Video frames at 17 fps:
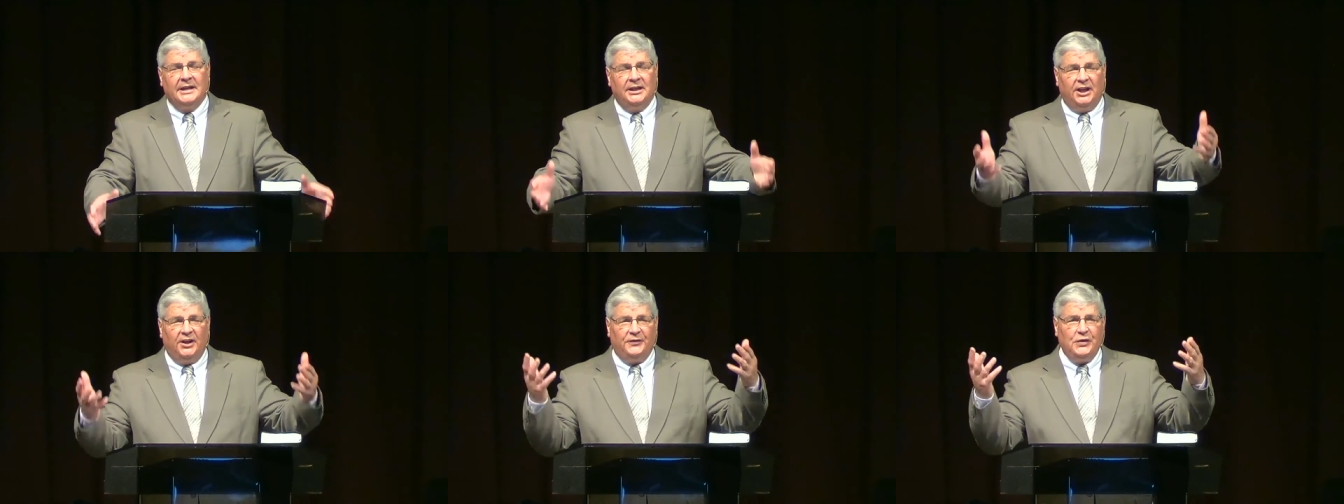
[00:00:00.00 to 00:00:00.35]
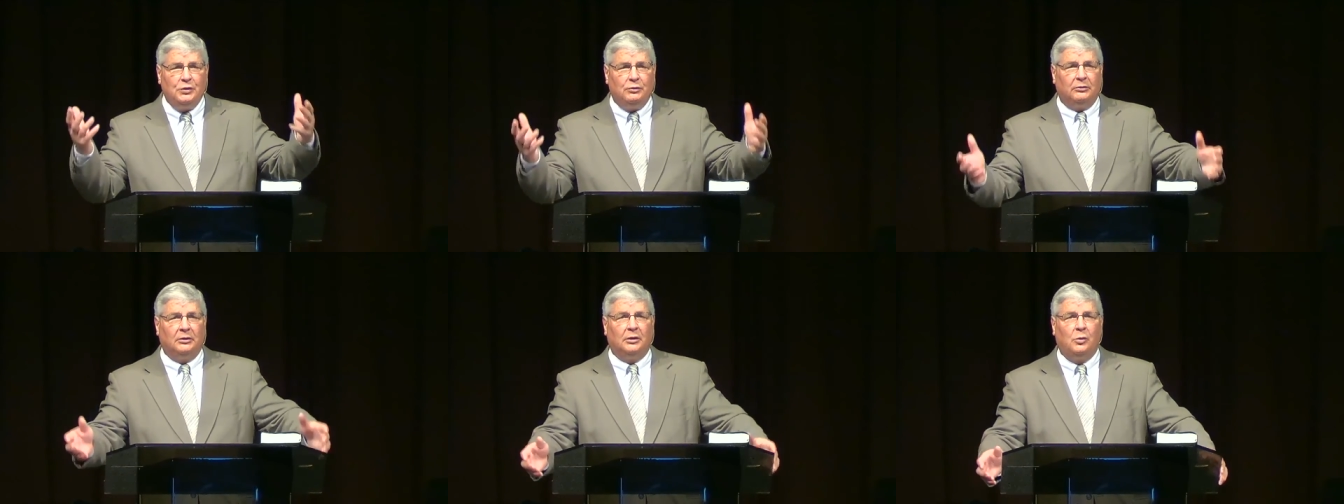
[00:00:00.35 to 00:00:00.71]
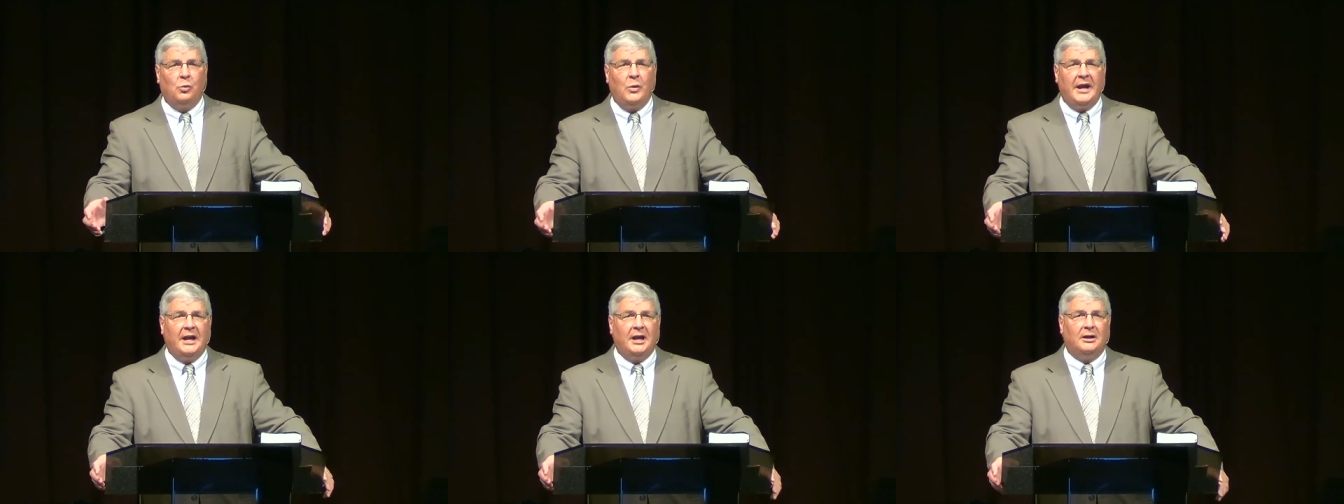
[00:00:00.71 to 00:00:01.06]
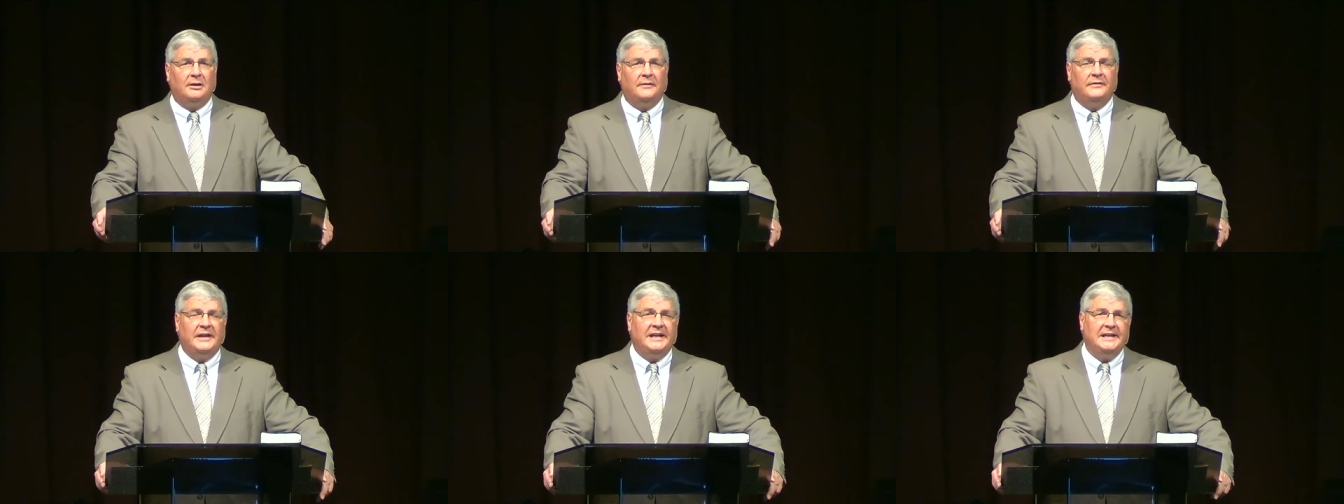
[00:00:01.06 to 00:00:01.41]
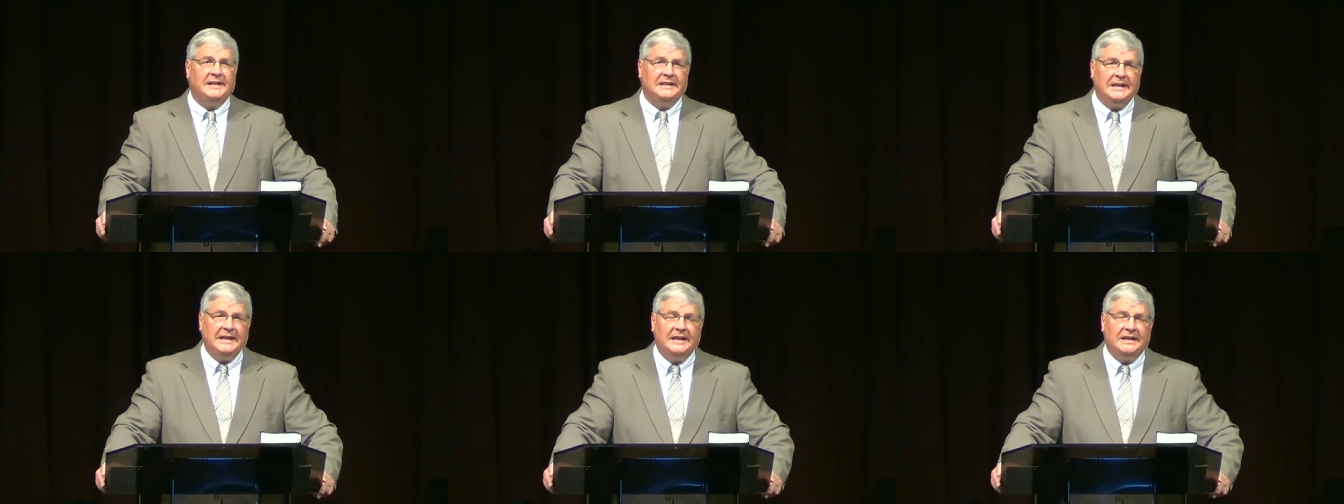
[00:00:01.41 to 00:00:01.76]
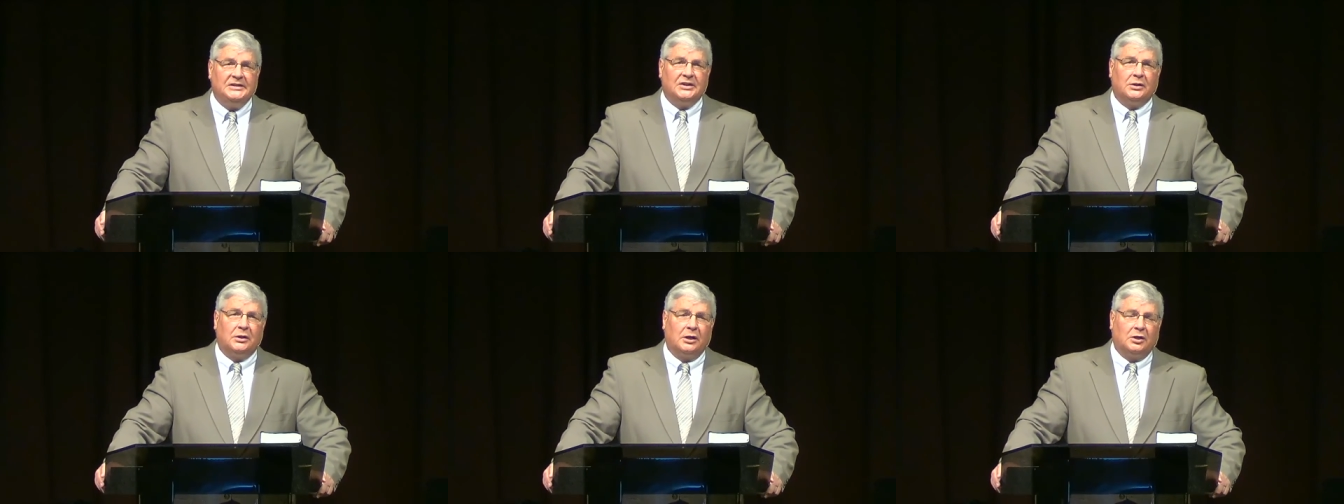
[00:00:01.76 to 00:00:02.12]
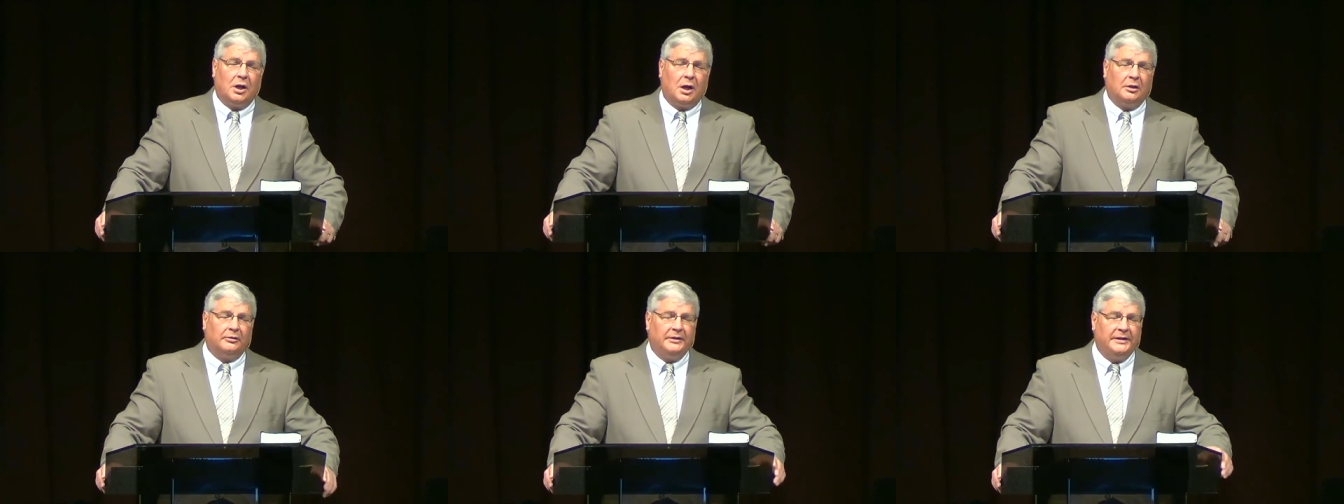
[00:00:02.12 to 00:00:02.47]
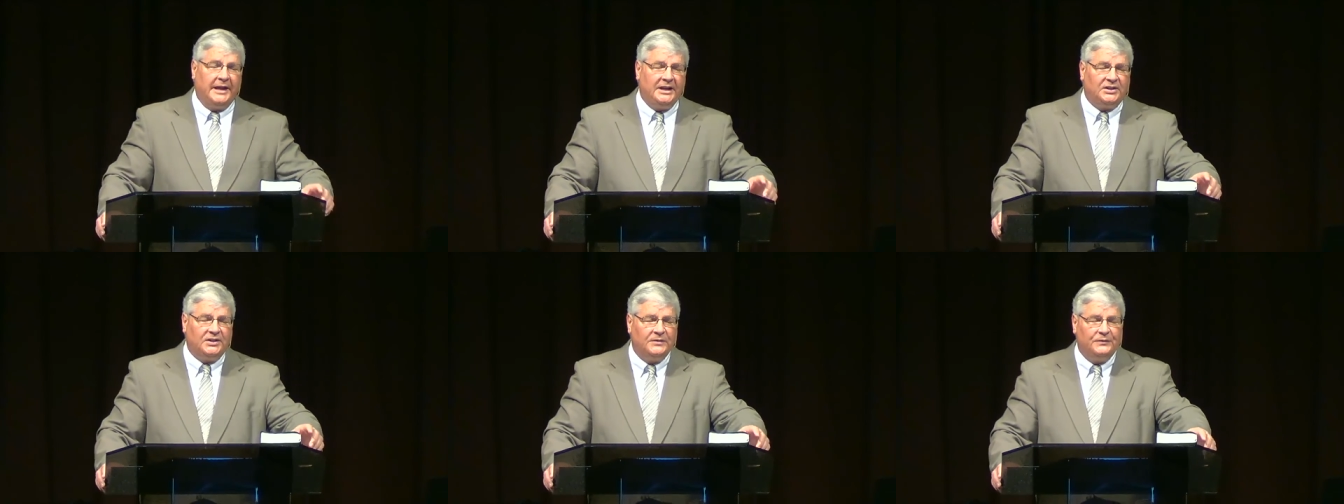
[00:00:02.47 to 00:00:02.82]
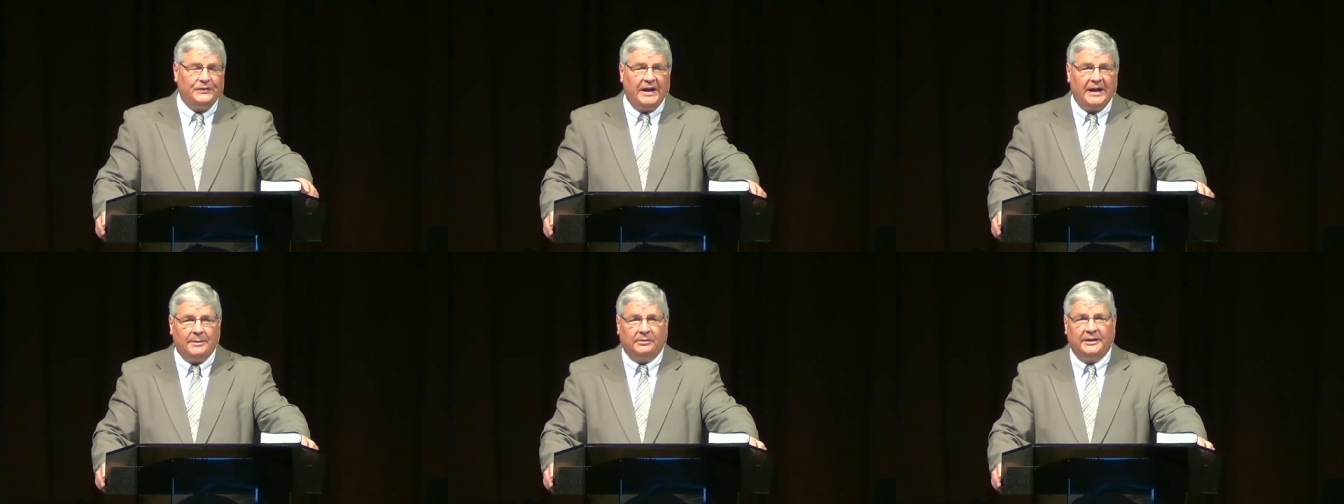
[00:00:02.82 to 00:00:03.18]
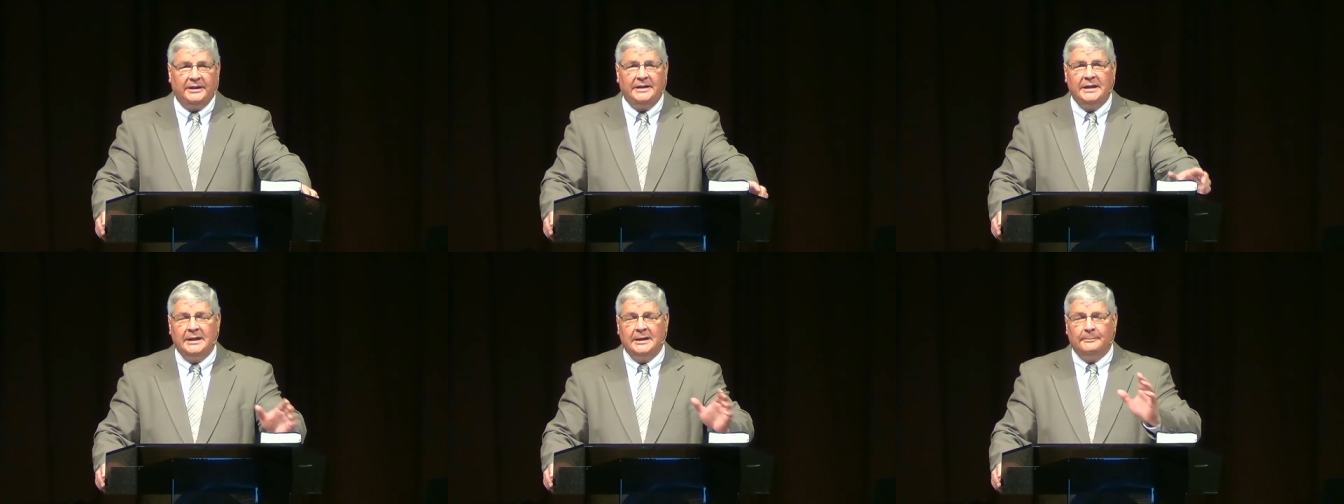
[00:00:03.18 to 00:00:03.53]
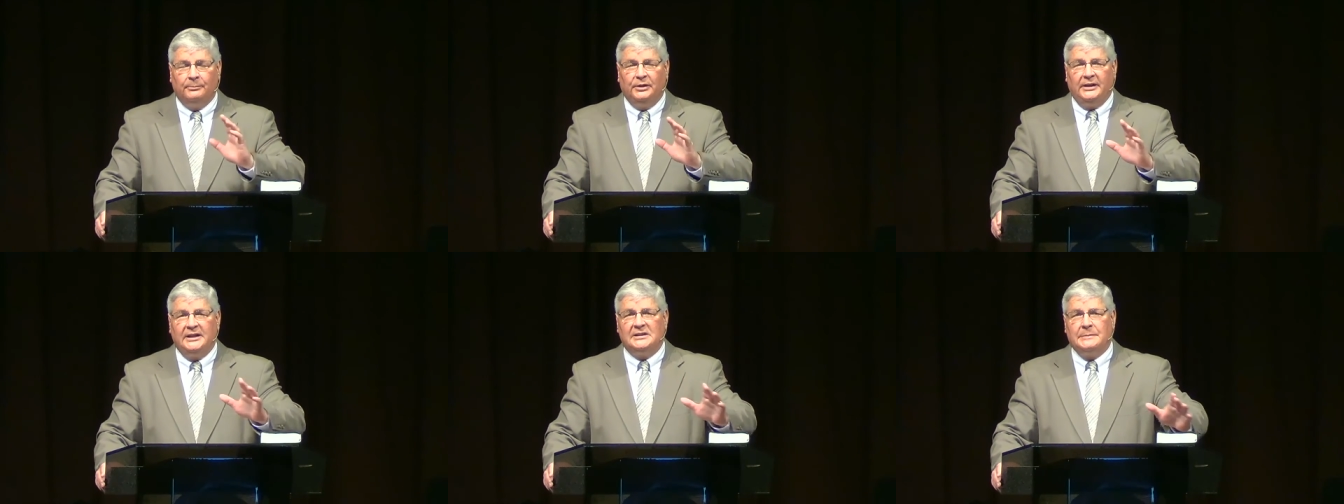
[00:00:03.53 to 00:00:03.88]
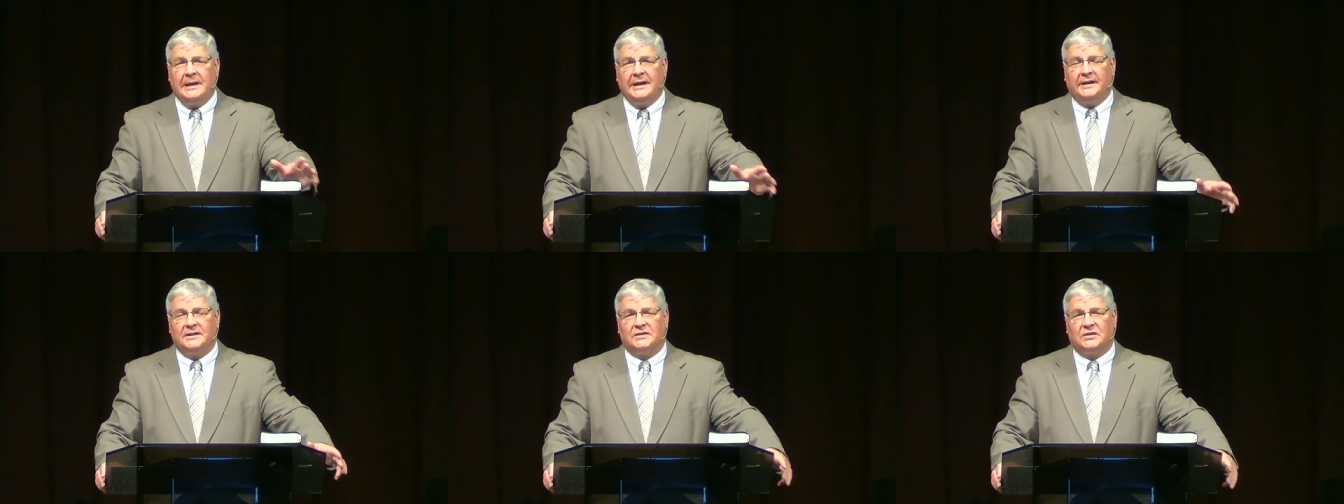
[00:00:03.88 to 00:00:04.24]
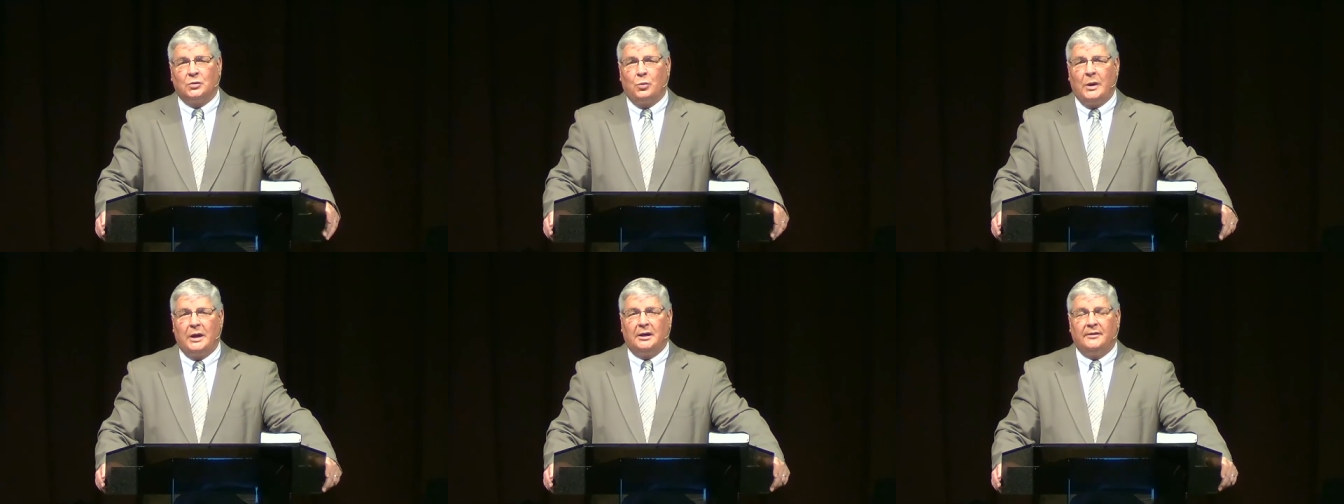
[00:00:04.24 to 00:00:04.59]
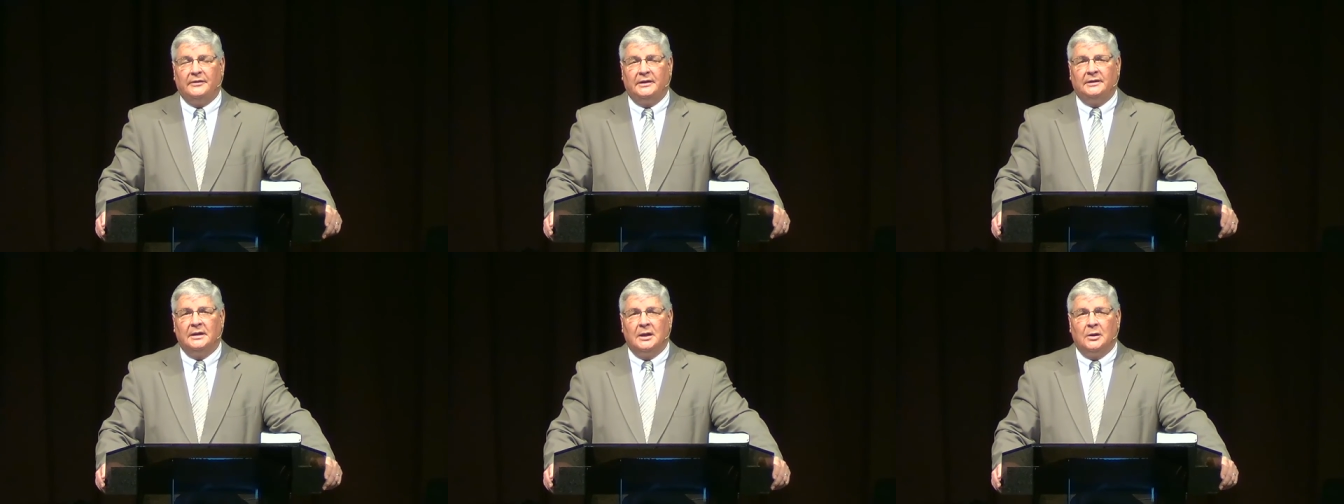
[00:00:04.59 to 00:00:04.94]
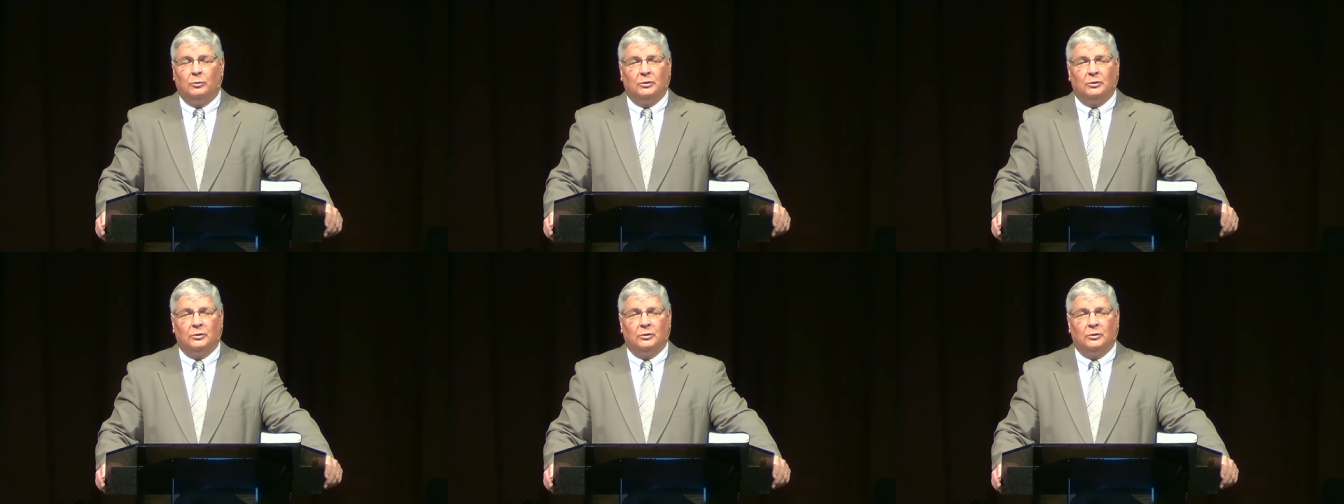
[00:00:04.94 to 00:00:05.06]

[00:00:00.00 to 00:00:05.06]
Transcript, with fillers: If you are aware of any needs in our congregation family, please make us aware of it.